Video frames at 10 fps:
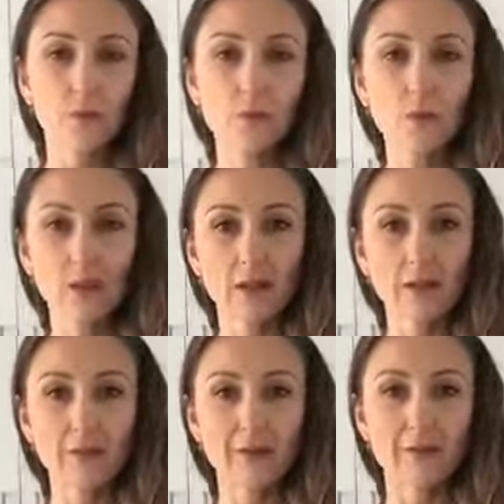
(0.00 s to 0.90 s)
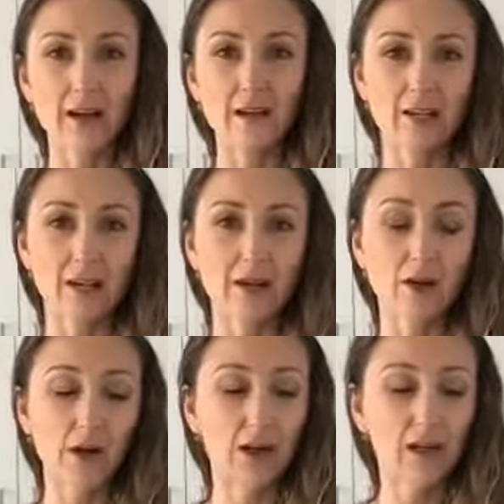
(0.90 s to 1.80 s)
with a little bit of fractionated
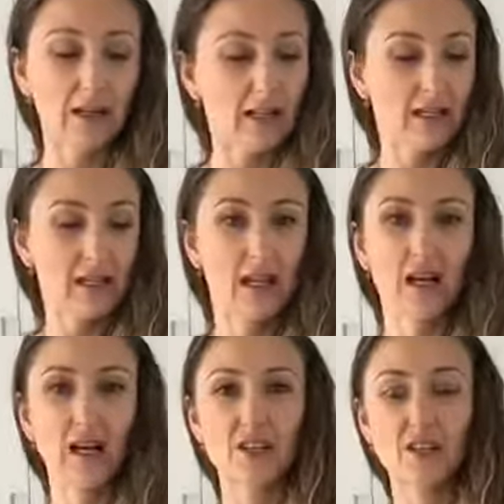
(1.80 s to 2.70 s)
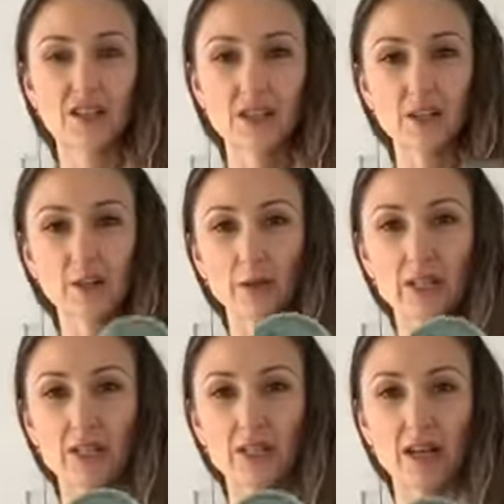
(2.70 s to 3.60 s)
coconut. I just use a little
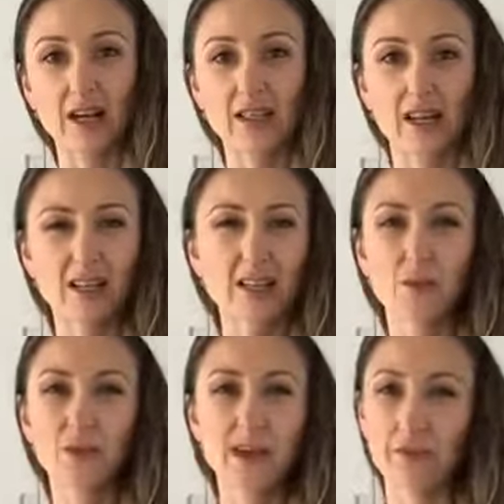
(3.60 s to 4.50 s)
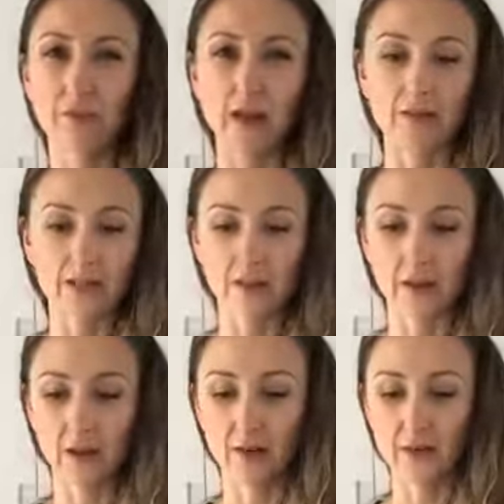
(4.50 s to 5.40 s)
dish like that because we don't get fevers
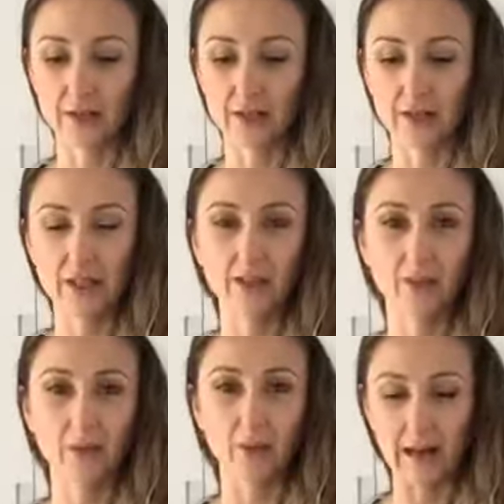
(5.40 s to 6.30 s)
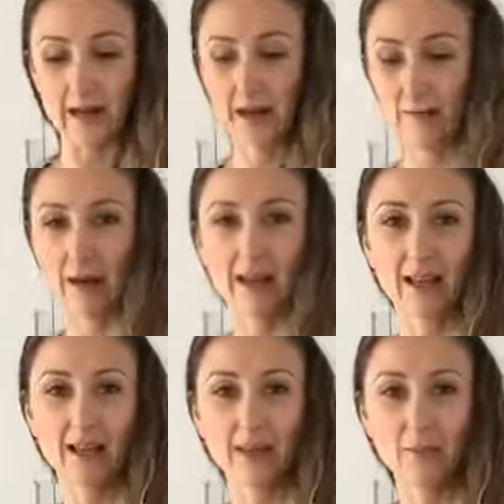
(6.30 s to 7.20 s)
very often, so there's no point in
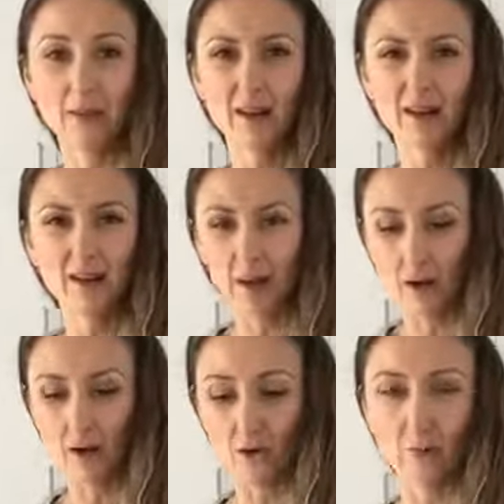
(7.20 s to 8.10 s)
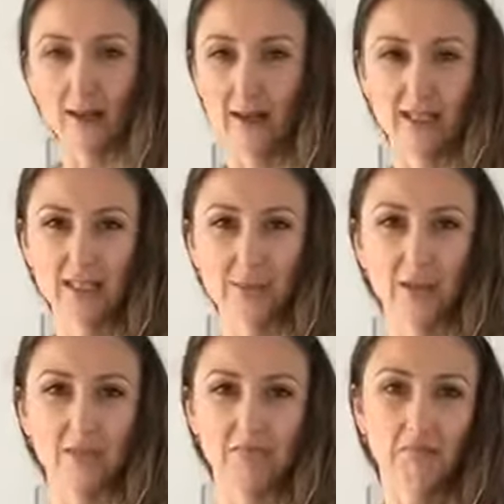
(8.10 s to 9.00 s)
making up like a whole blend
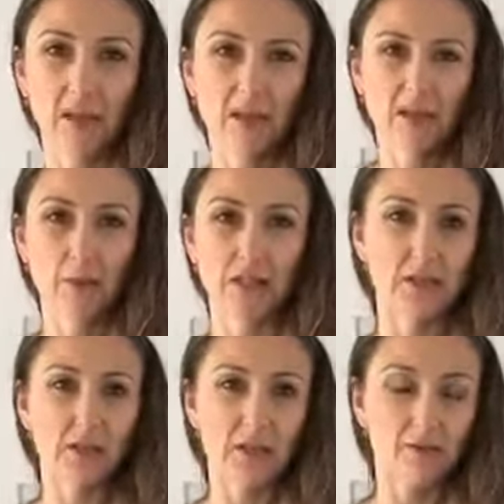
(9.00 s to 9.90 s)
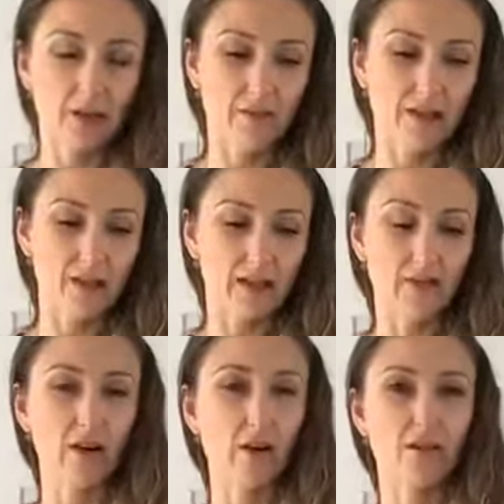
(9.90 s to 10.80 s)
when we just don't get fevers like that
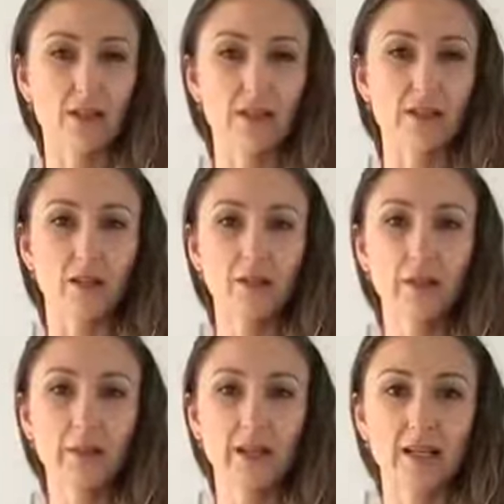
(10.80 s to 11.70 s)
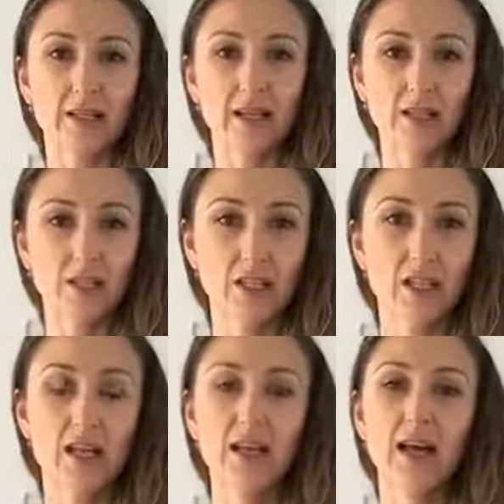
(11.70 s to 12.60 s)
very often. So a little bit in a dish,
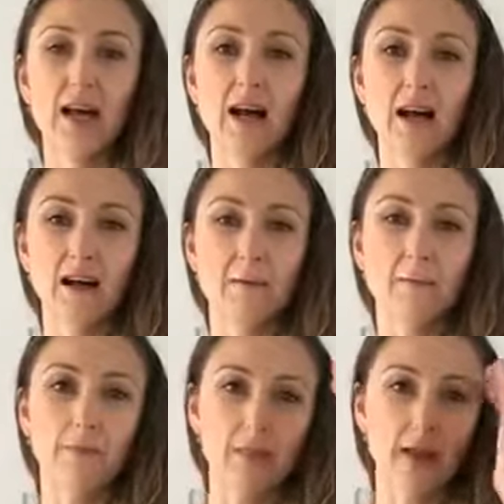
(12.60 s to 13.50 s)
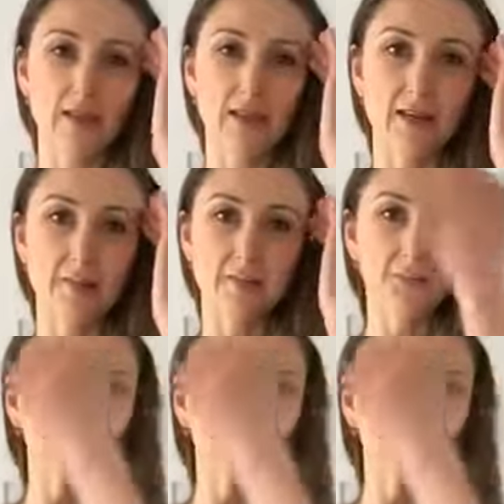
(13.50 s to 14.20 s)
and then